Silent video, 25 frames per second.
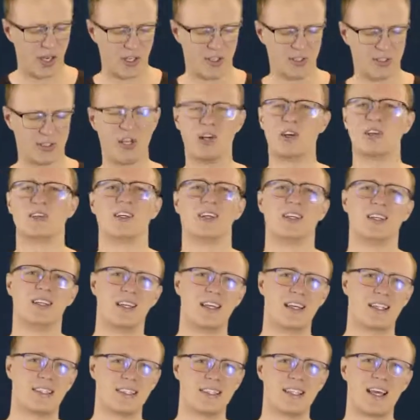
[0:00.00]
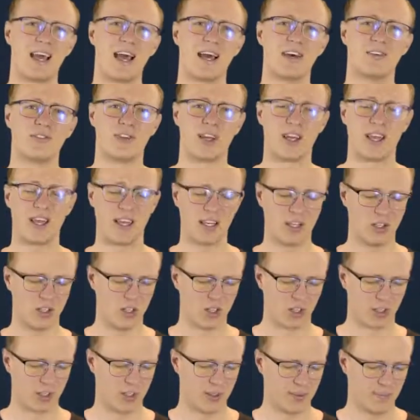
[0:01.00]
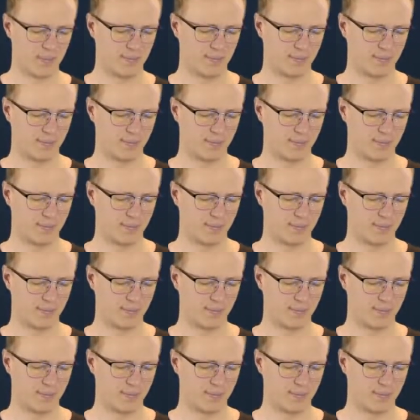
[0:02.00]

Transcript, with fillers: So let's have a look.